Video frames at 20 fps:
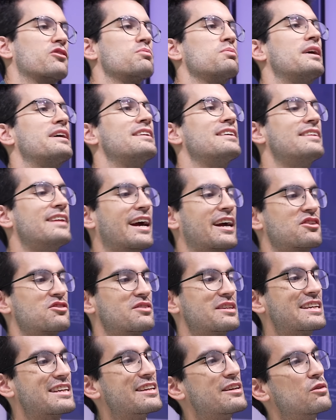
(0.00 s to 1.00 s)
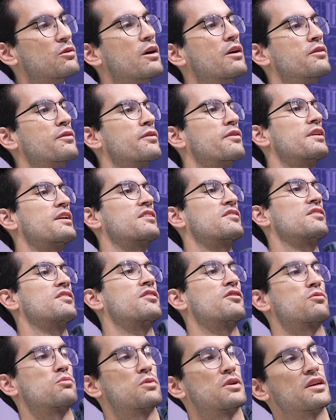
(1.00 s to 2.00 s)
supply didn't actually kill other things in
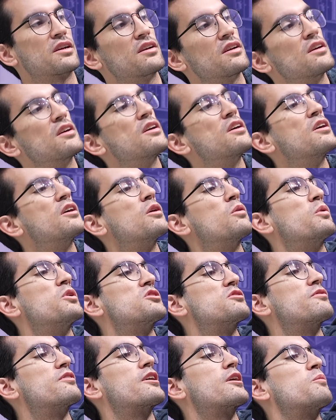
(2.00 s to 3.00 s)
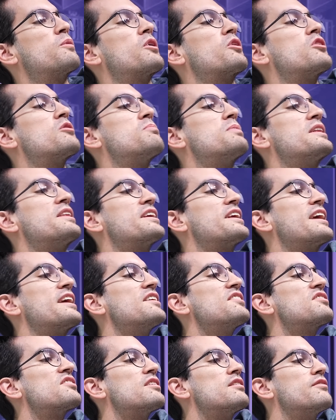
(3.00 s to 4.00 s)
this rig, which very well could be the
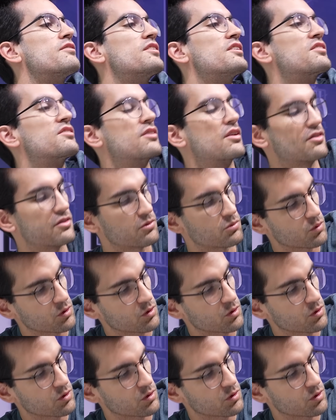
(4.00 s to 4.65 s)
case if this doesn't